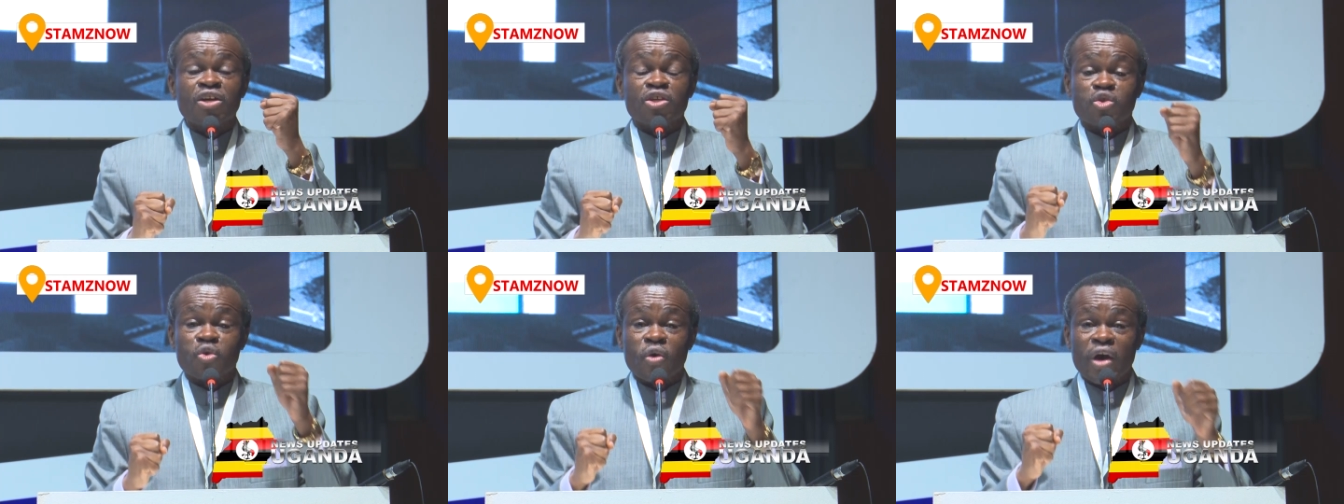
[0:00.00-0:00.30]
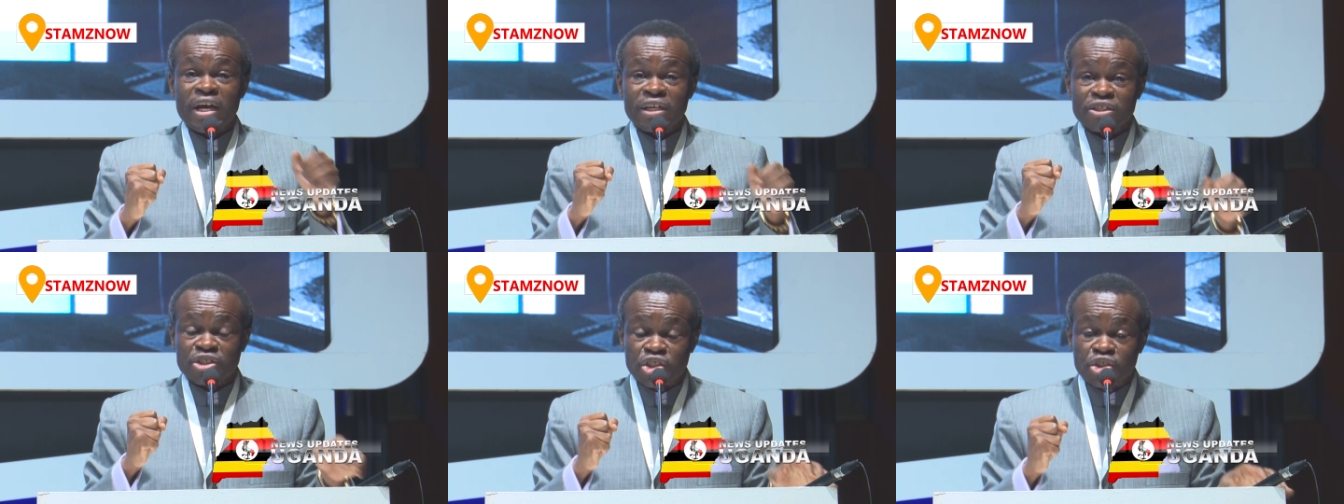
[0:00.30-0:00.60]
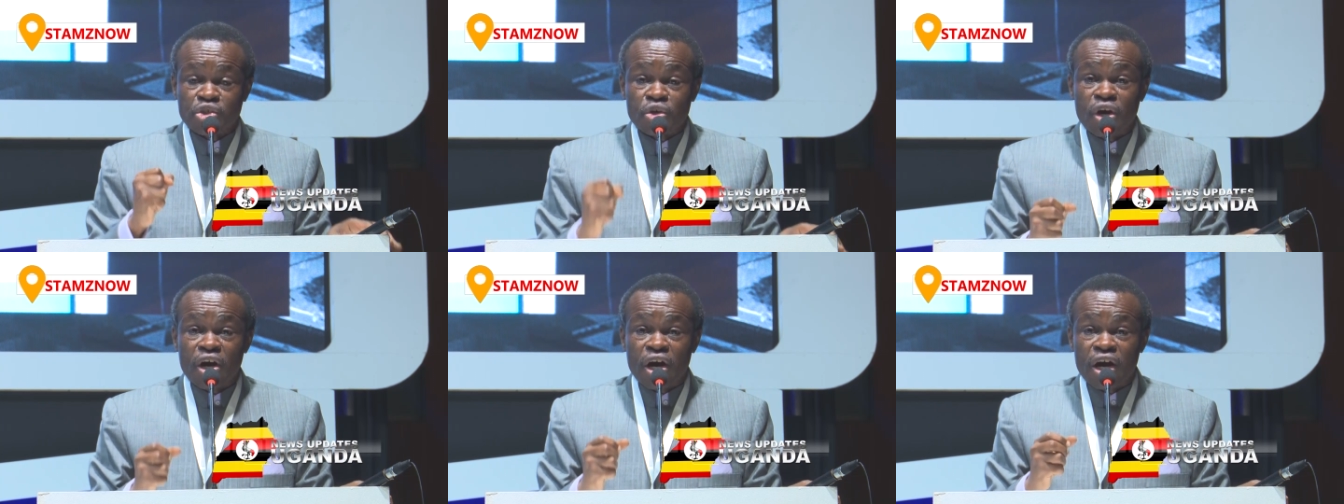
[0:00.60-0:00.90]
to
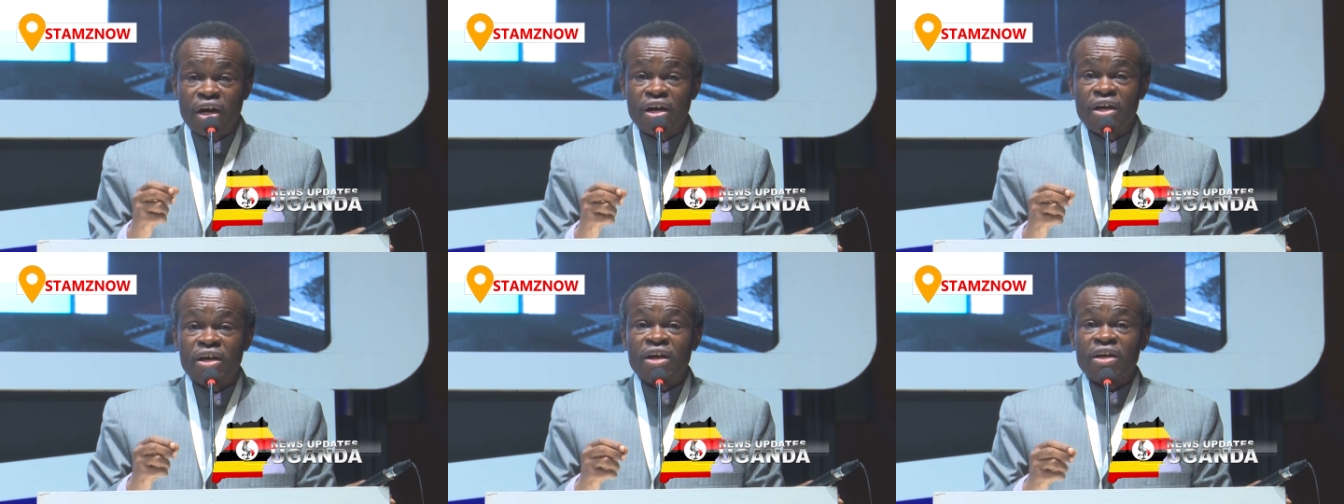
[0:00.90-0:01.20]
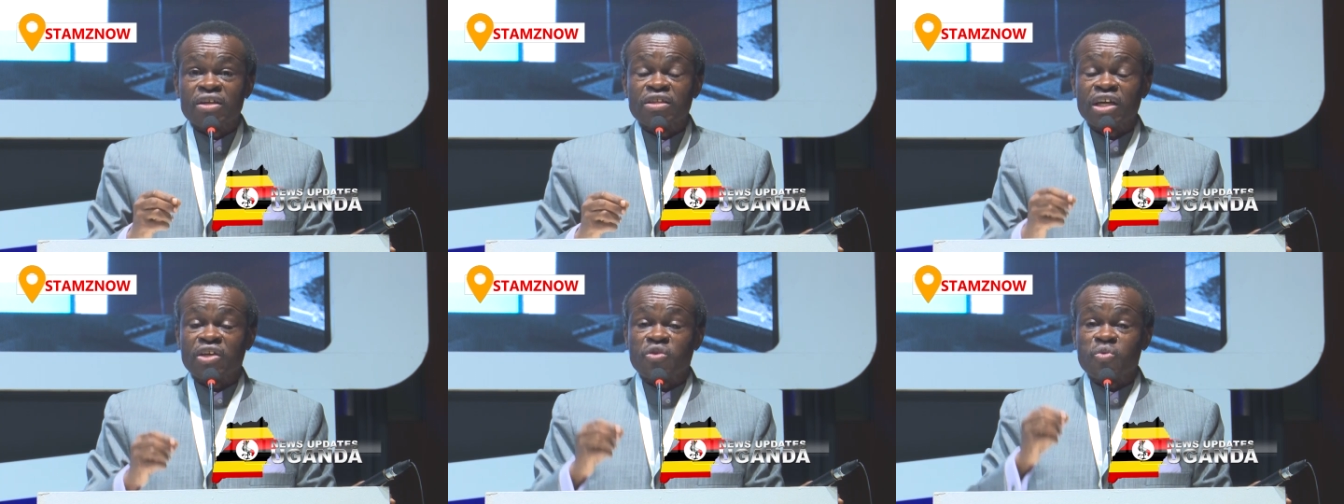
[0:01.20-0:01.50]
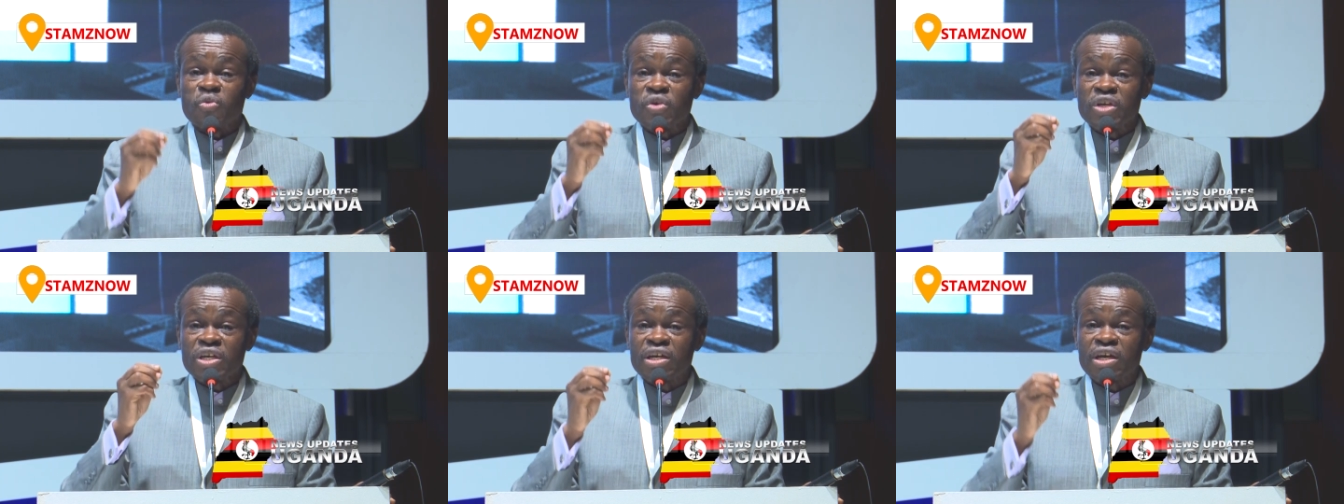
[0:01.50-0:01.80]
ensure that
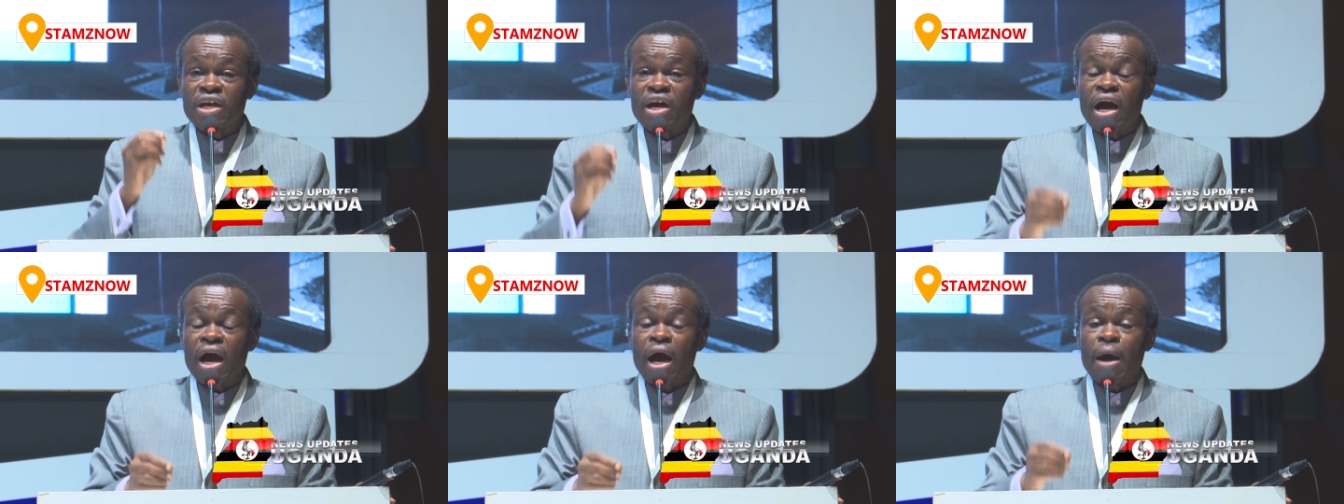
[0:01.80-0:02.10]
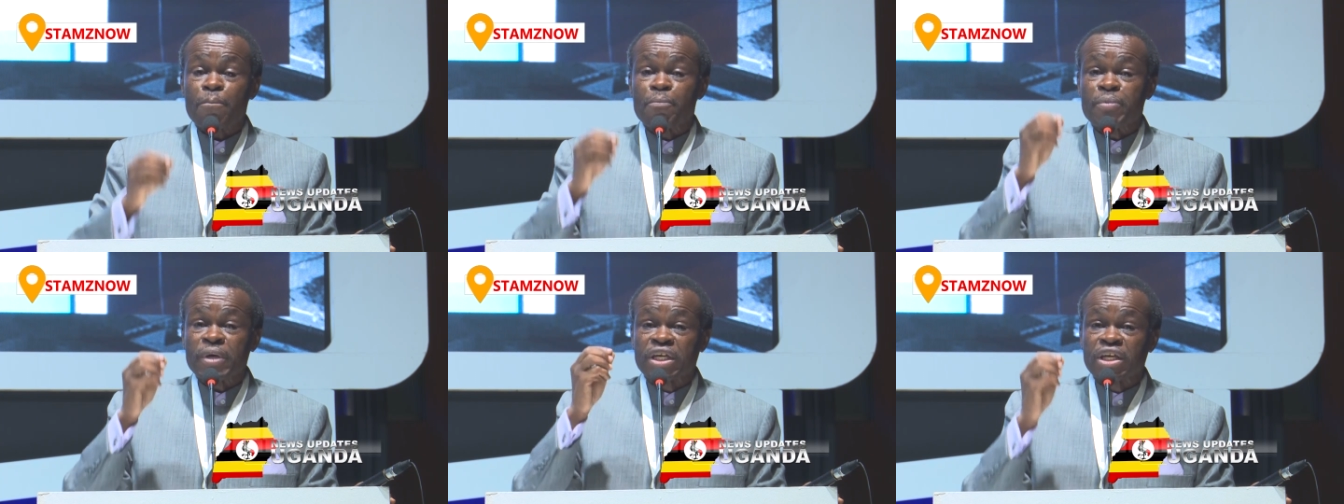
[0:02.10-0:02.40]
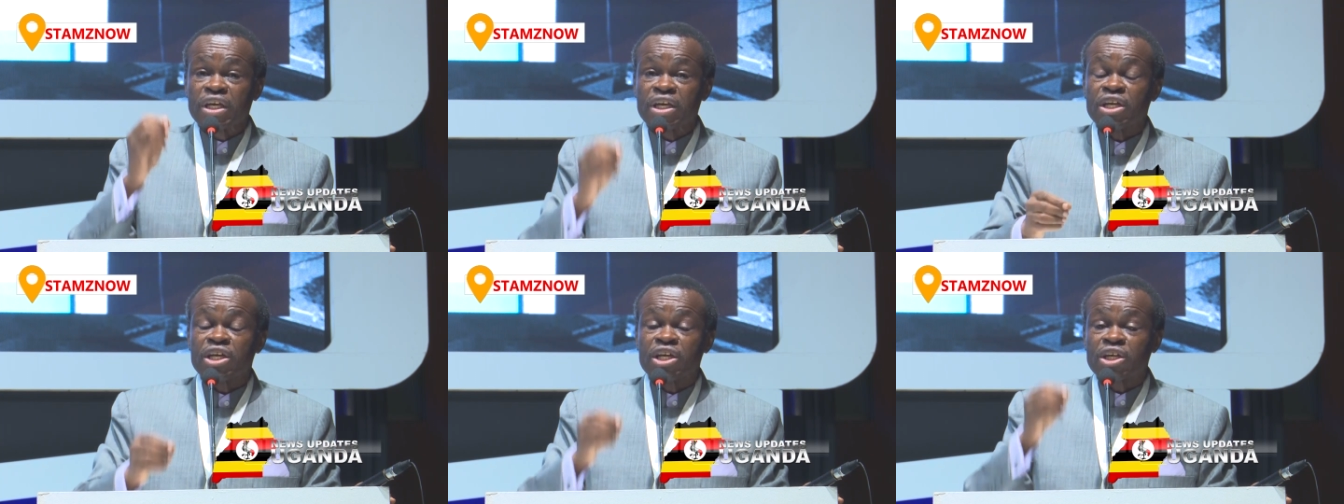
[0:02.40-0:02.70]
we are
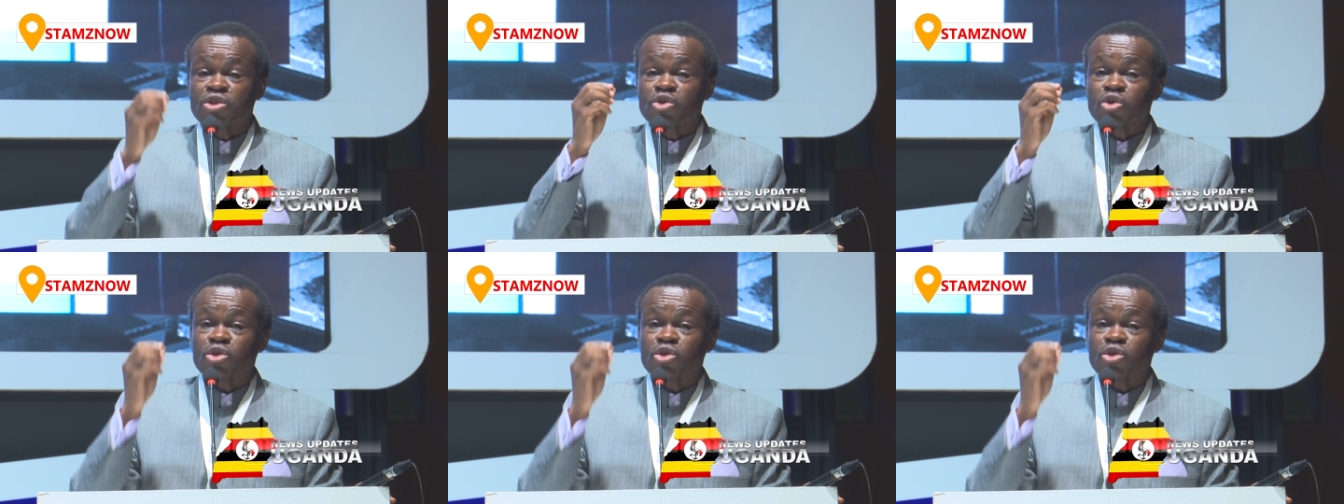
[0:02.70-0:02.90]
beginning